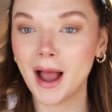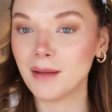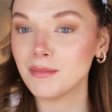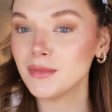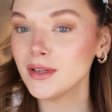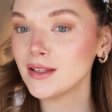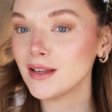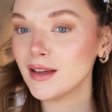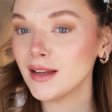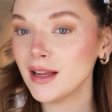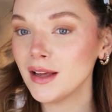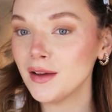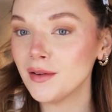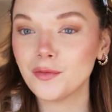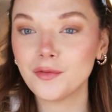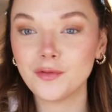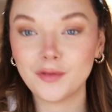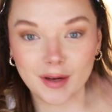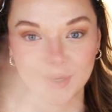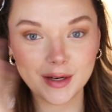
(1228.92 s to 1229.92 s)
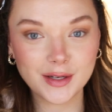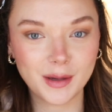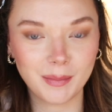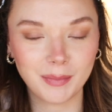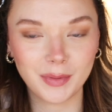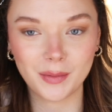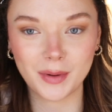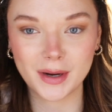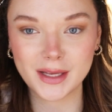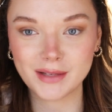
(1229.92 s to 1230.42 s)
I'm just gonna finish
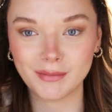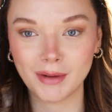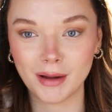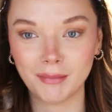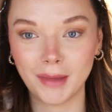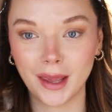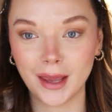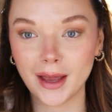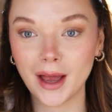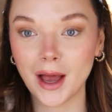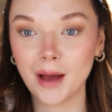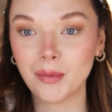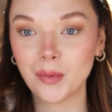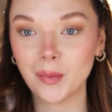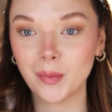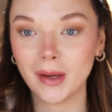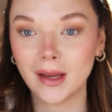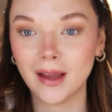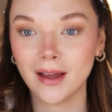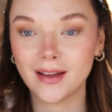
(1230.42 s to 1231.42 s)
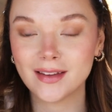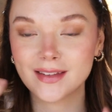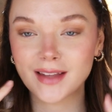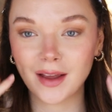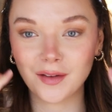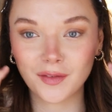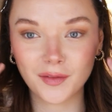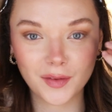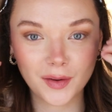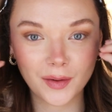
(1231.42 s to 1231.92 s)
up the rest of my makeup because
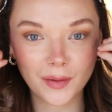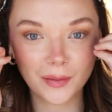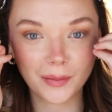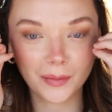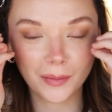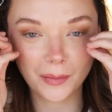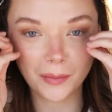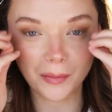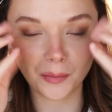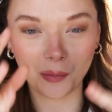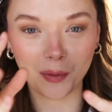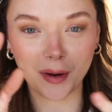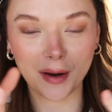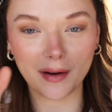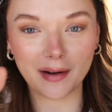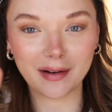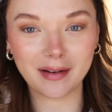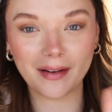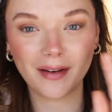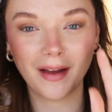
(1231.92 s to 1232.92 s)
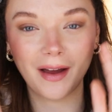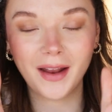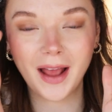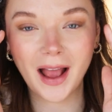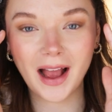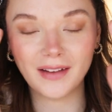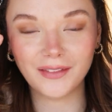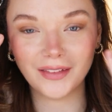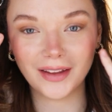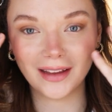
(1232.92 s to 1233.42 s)
I feel weird not
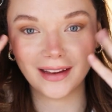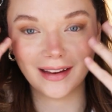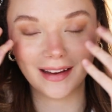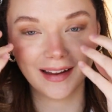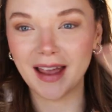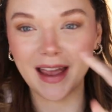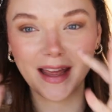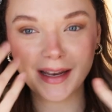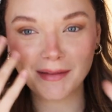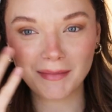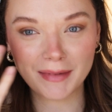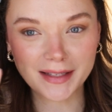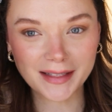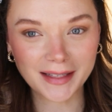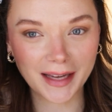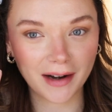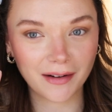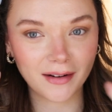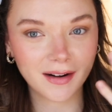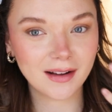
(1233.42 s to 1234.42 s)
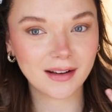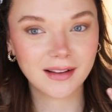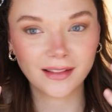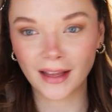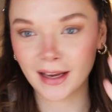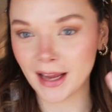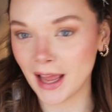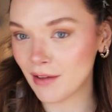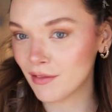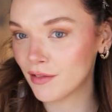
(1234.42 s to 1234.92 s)
having any mascara, and
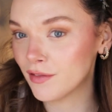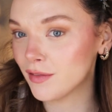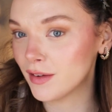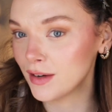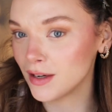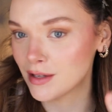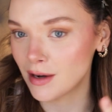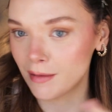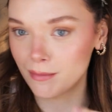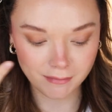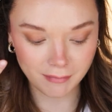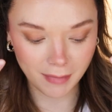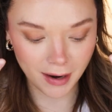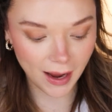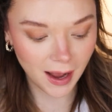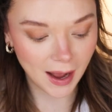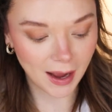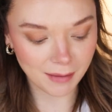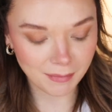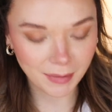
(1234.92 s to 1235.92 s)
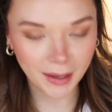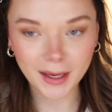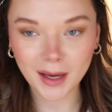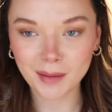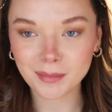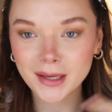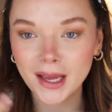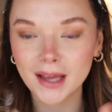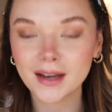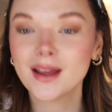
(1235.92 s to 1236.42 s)
like I haven't finished up my eye
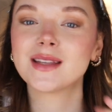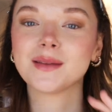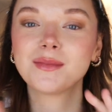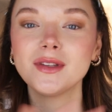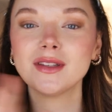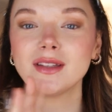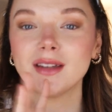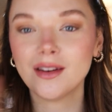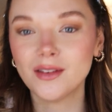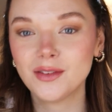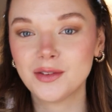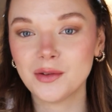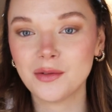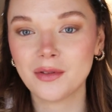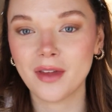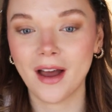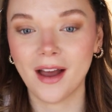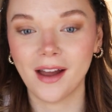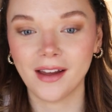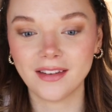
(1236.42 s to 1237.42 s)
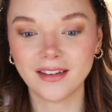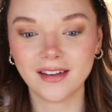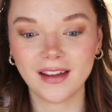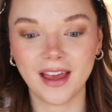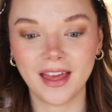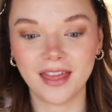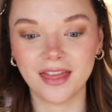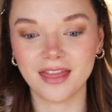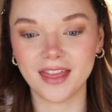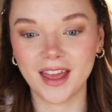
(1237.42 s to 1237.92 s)
makeup yet. I'm just gonna do that
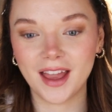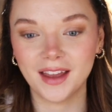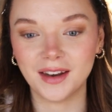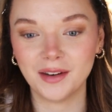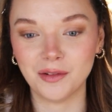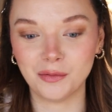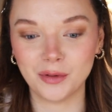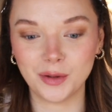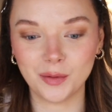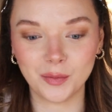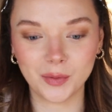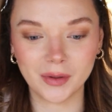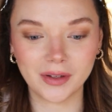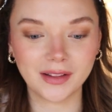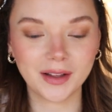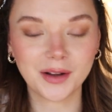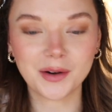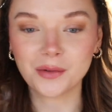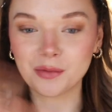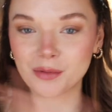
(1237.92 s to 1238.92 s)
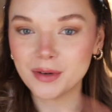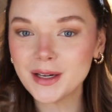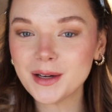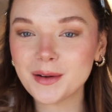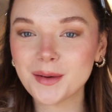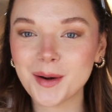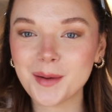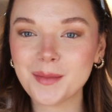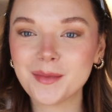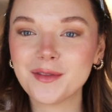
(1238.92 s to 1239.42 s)
and then we will
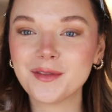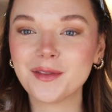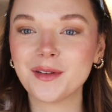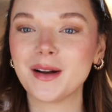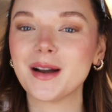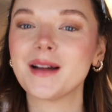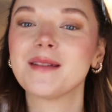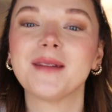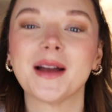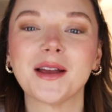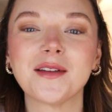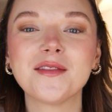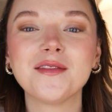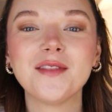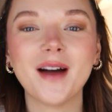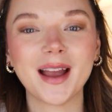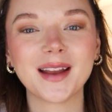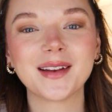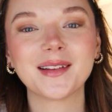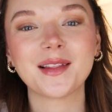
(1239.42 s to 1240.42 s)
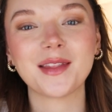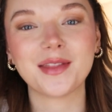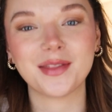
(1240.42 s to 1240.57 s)
regroup for my final